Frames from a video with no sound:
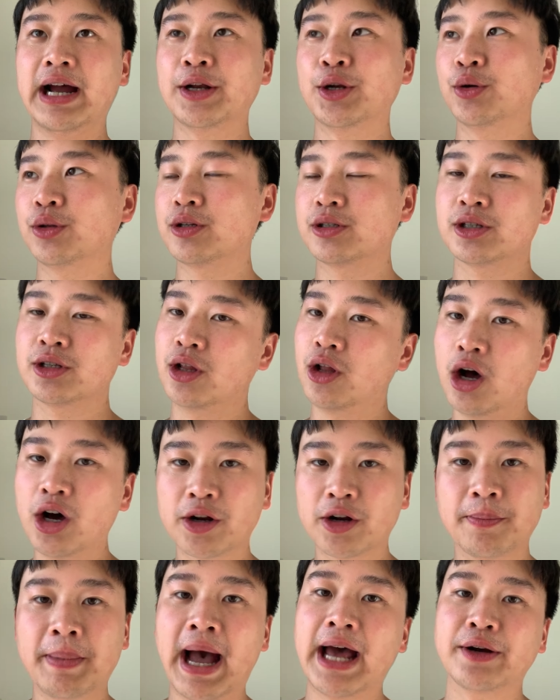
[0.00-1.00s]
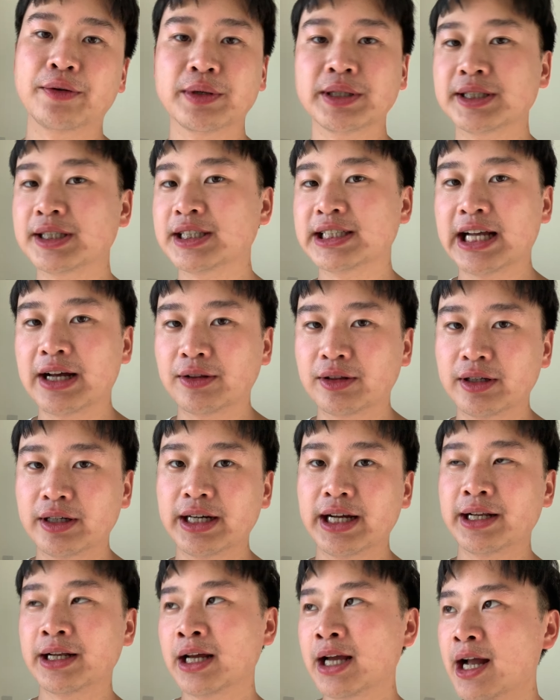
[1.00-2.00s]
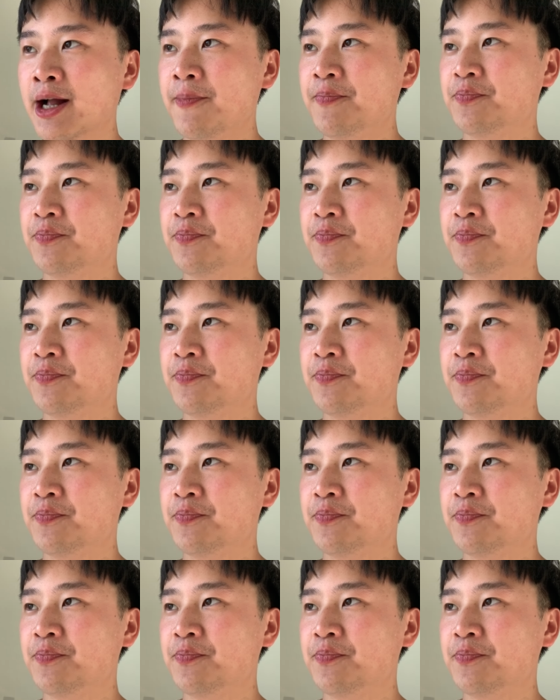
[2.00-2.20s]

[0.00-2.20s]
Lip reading: I know there's a lot of Panerais out there, and